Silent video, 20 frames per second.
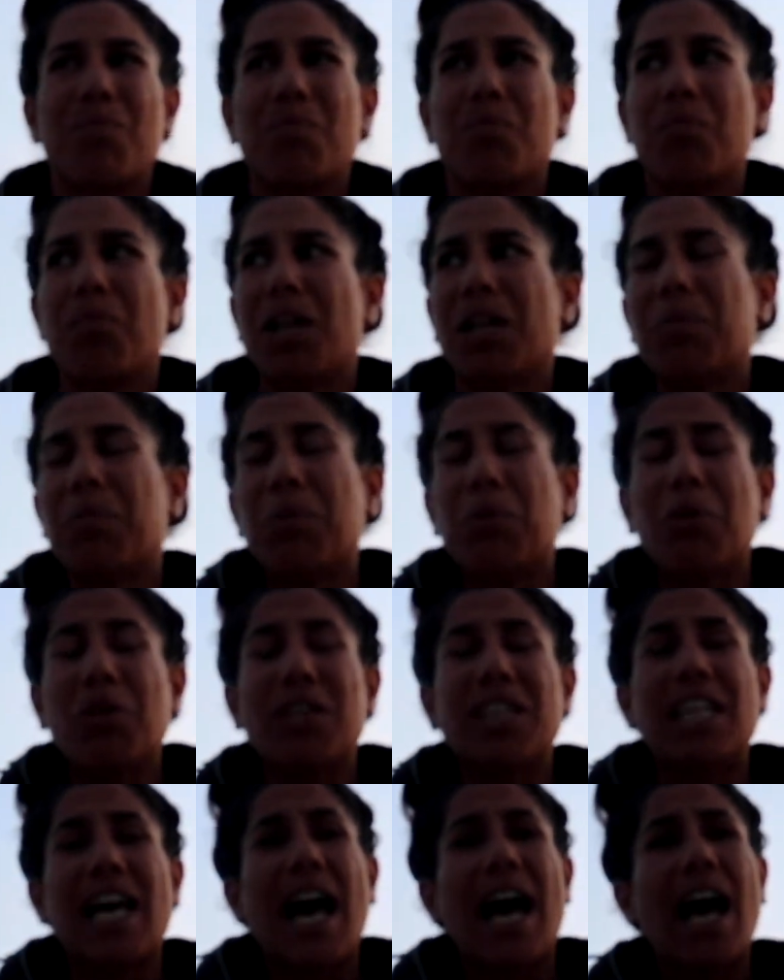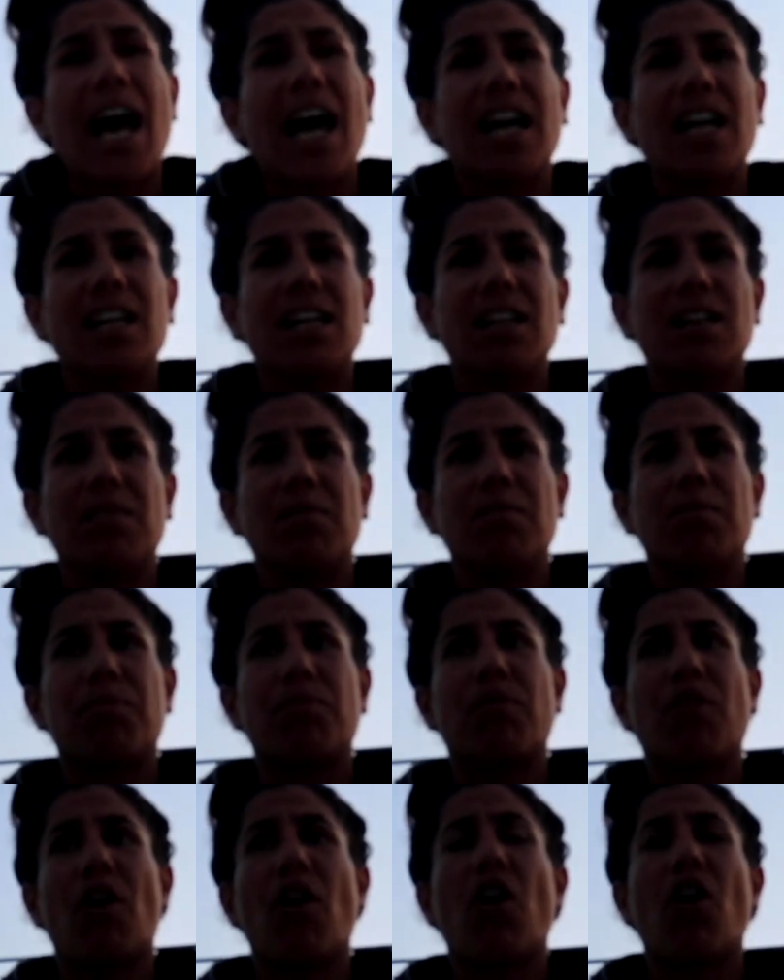Many people died
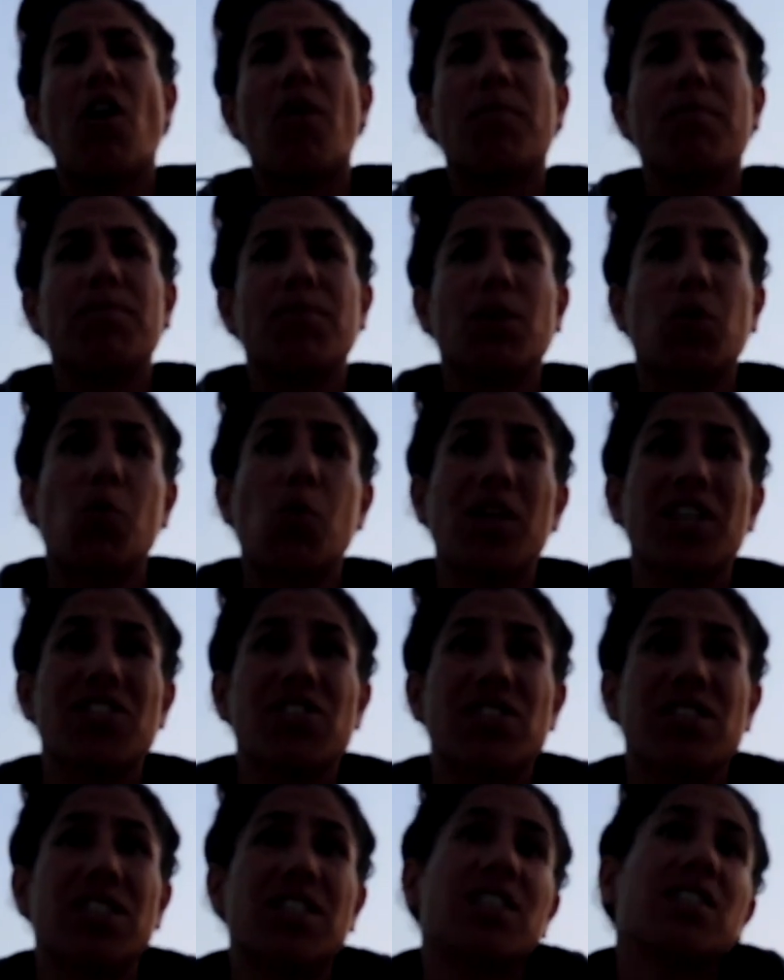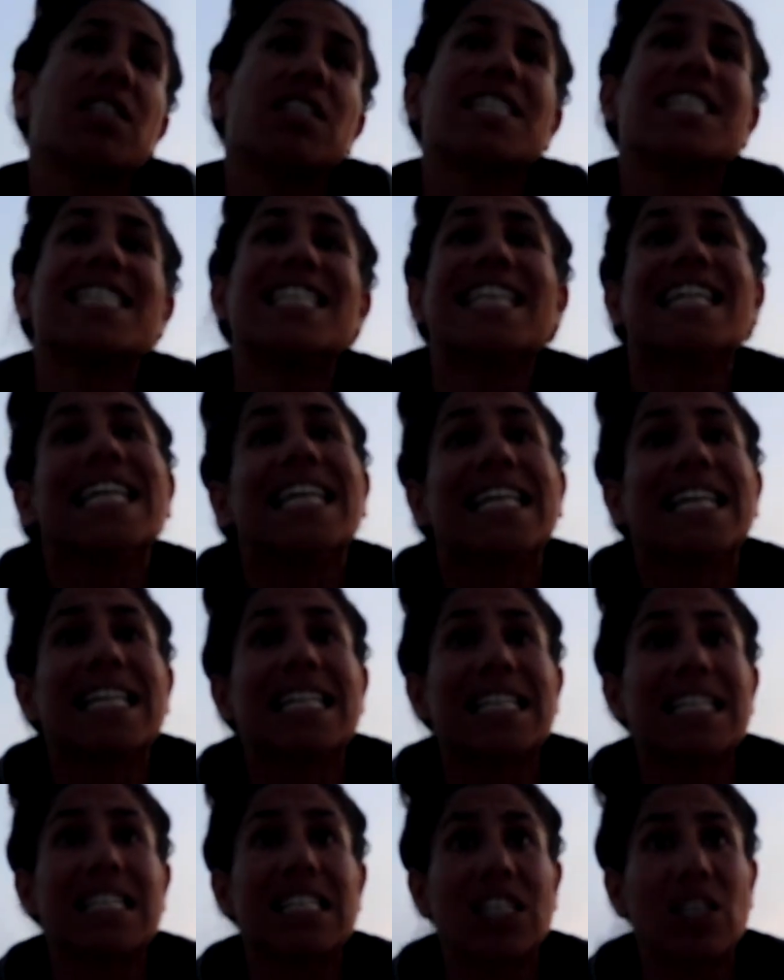from Western
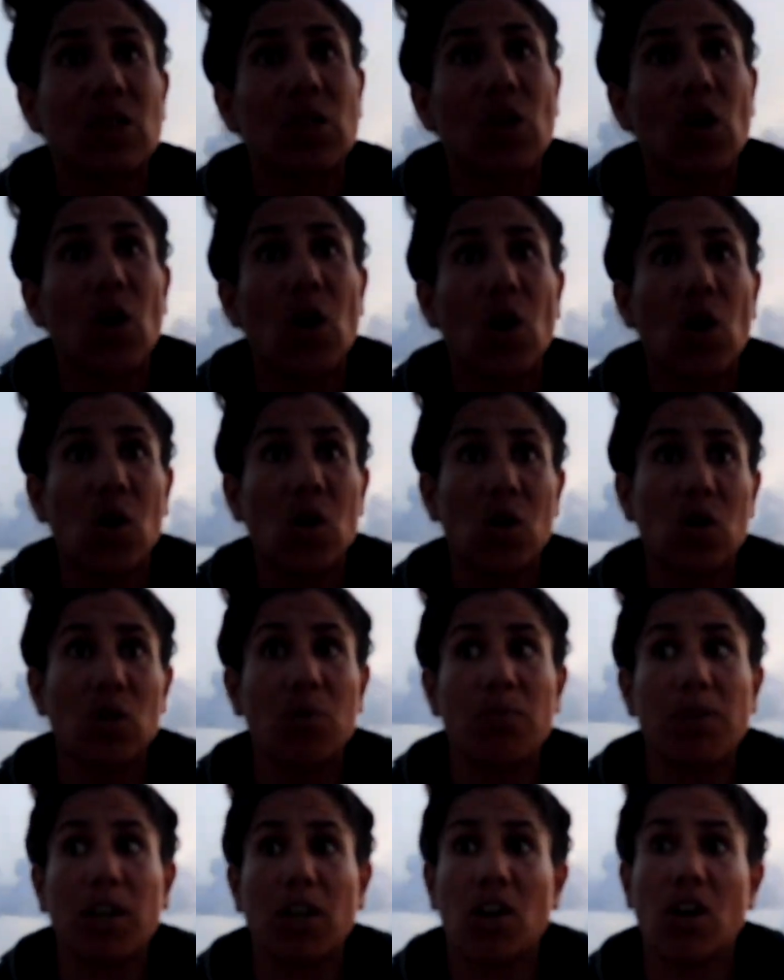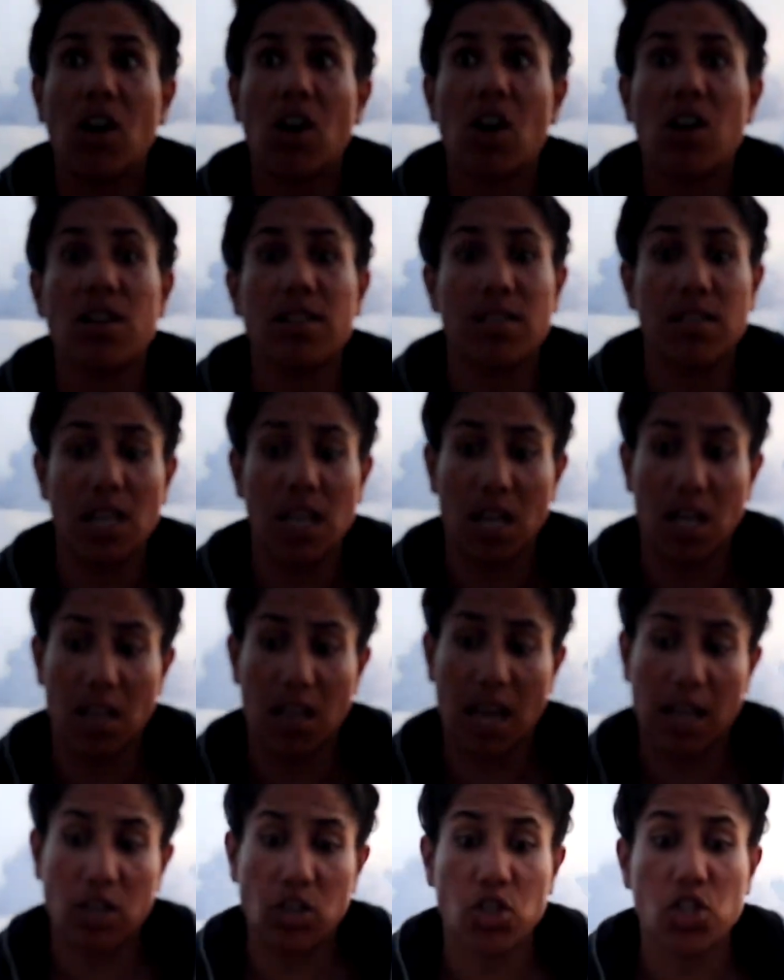disease, you know, because they're
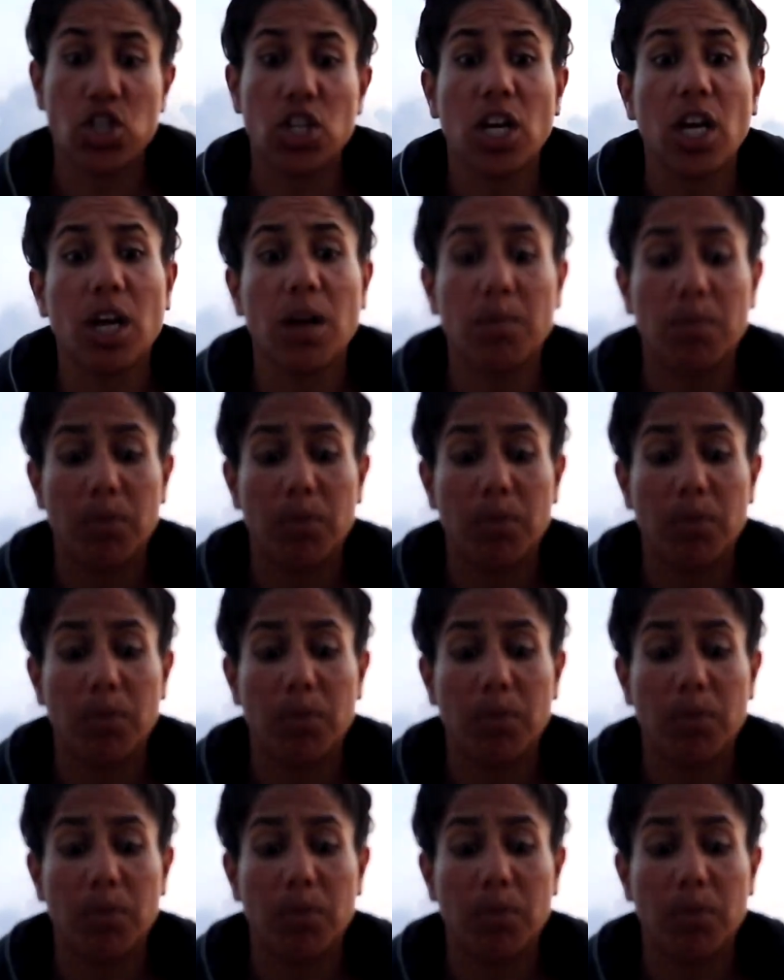like cheap,